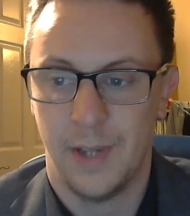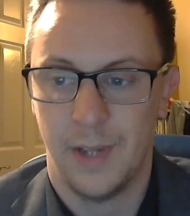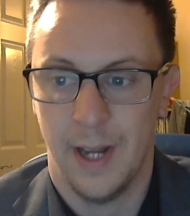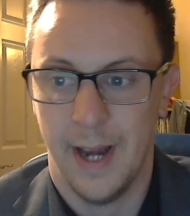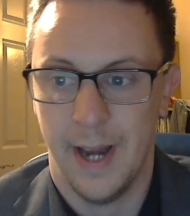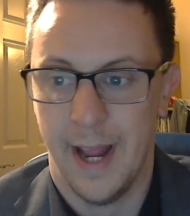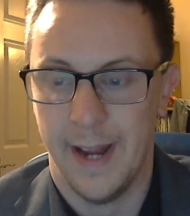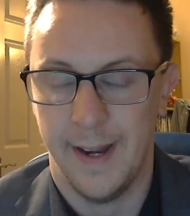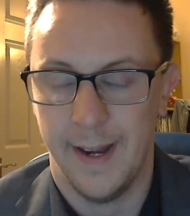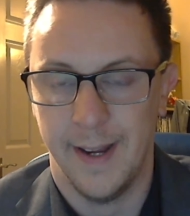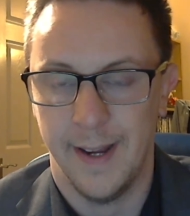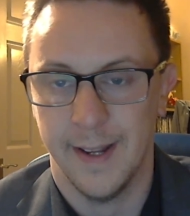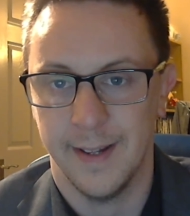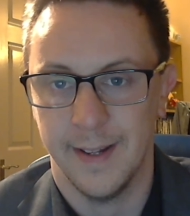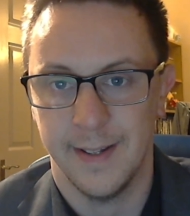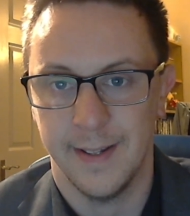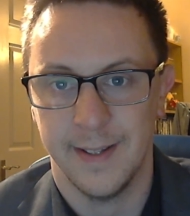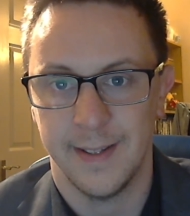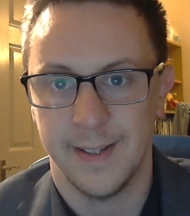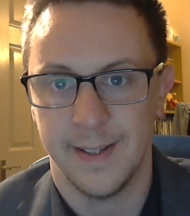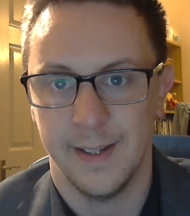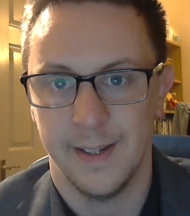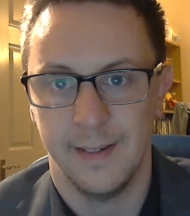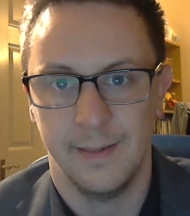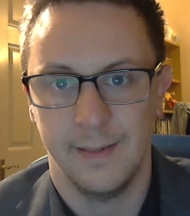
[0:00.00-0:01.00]

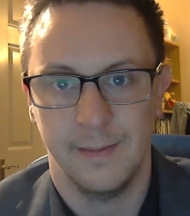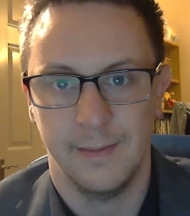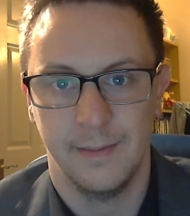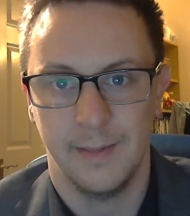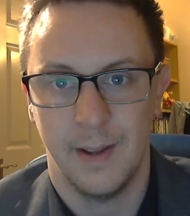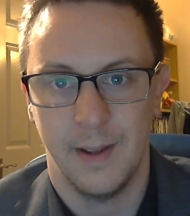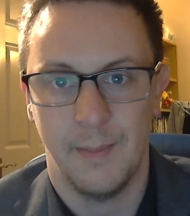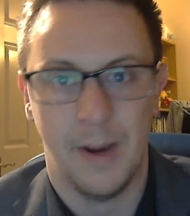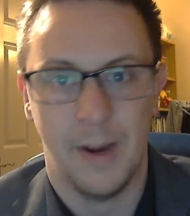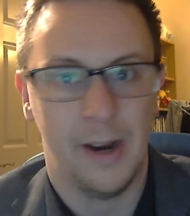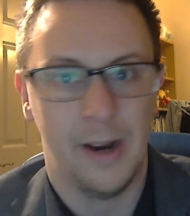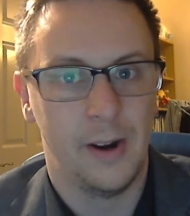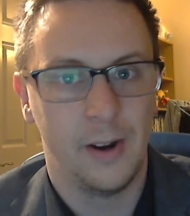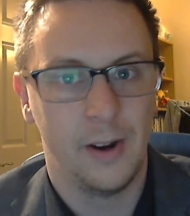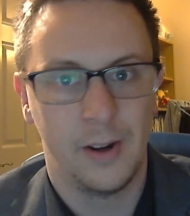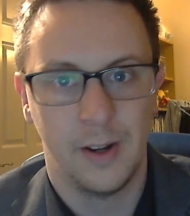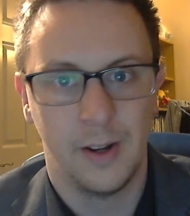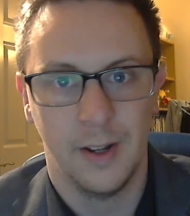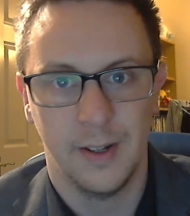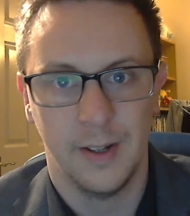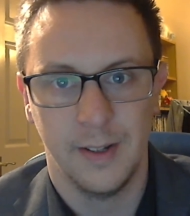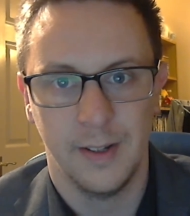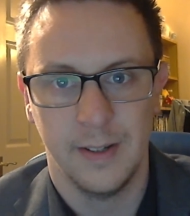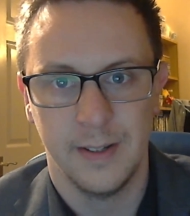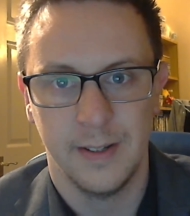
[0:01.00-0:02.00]
Canadians and
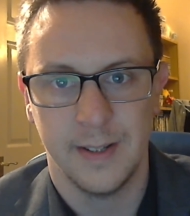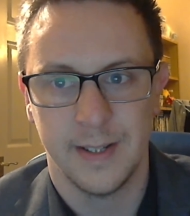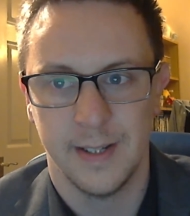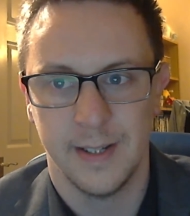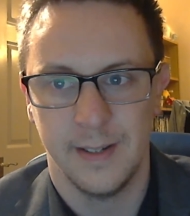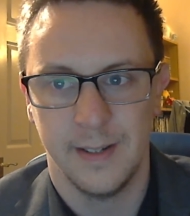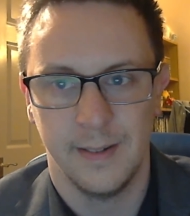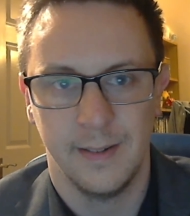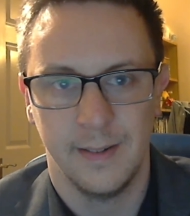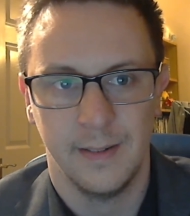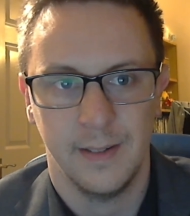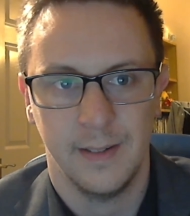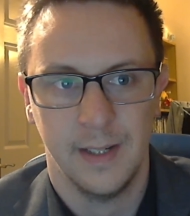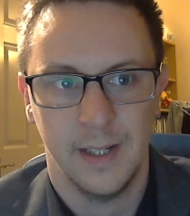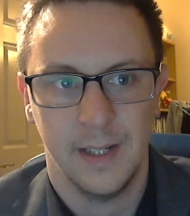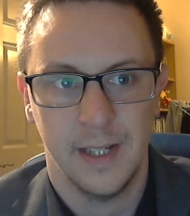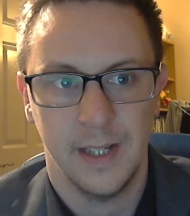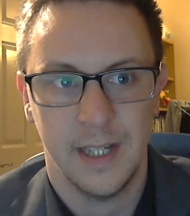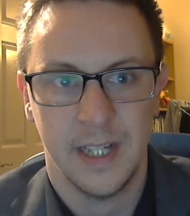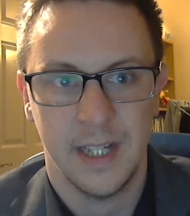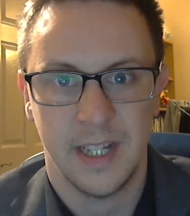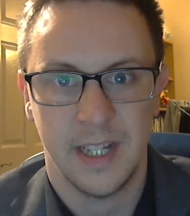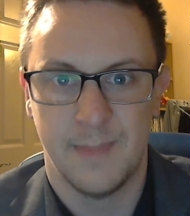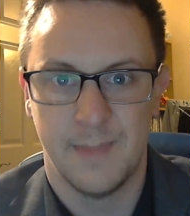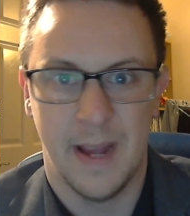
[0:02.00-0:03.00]
Americans and
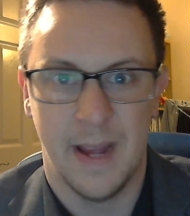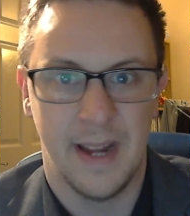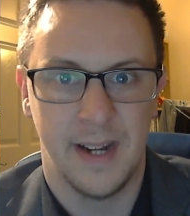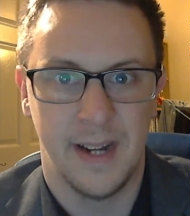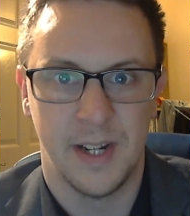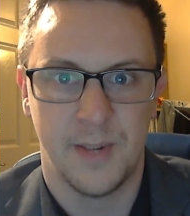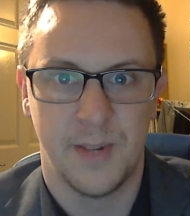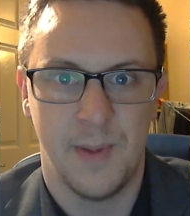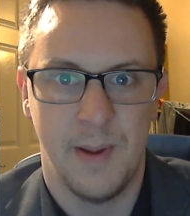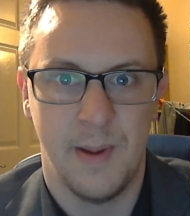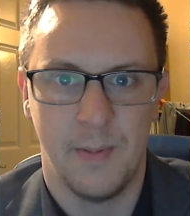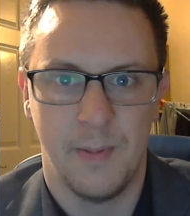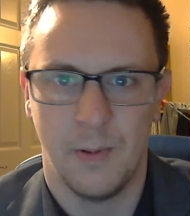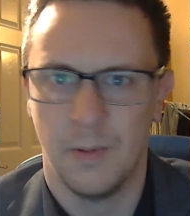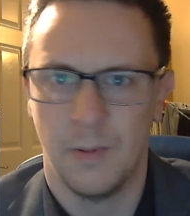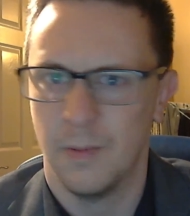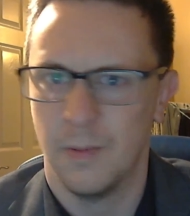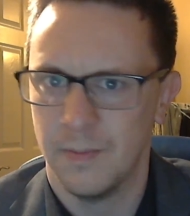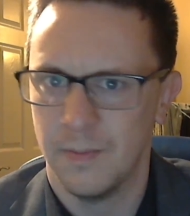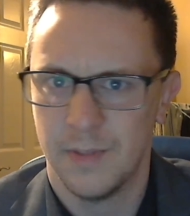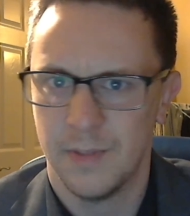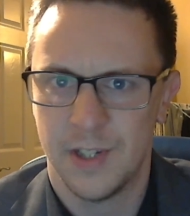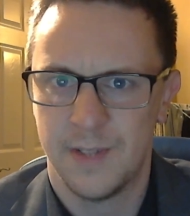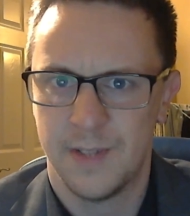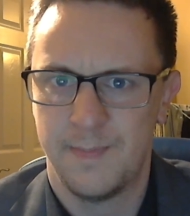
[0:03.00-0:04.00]
Spanish
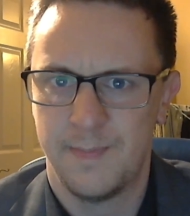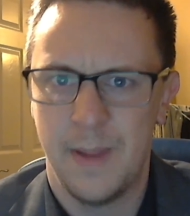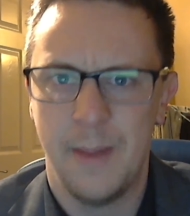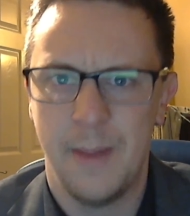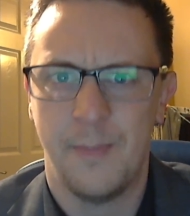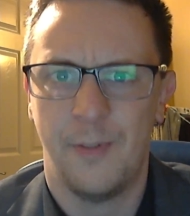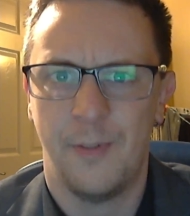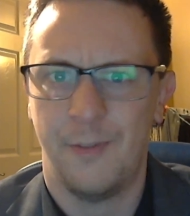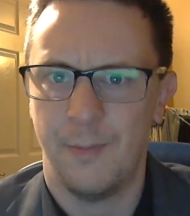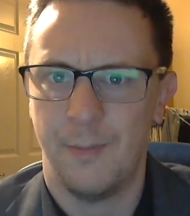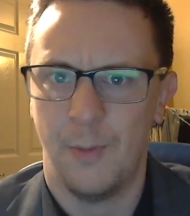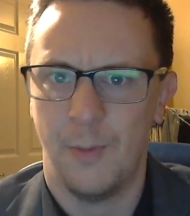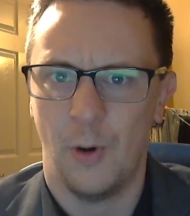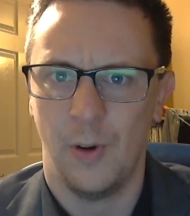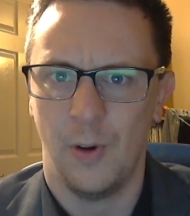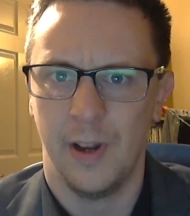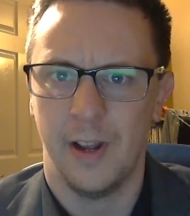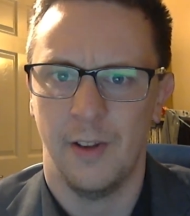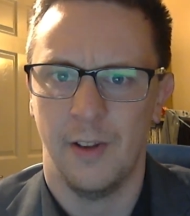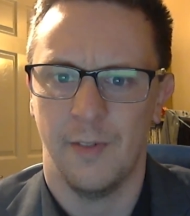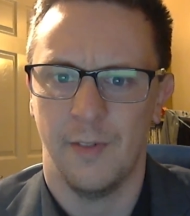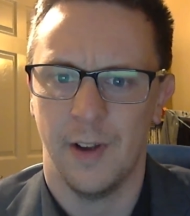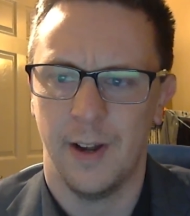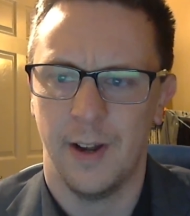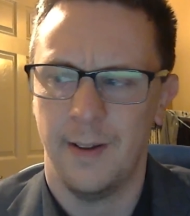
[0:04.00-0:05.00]
people, just people from
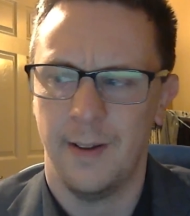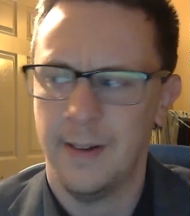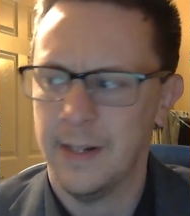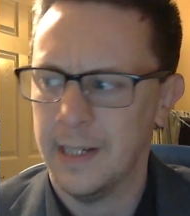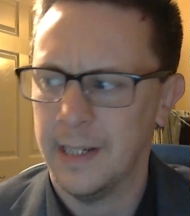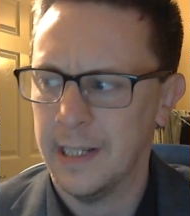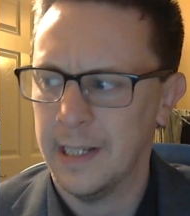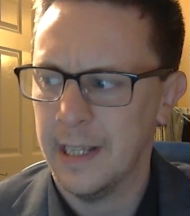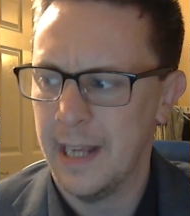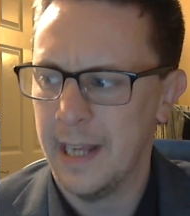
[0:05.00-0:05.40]
all over,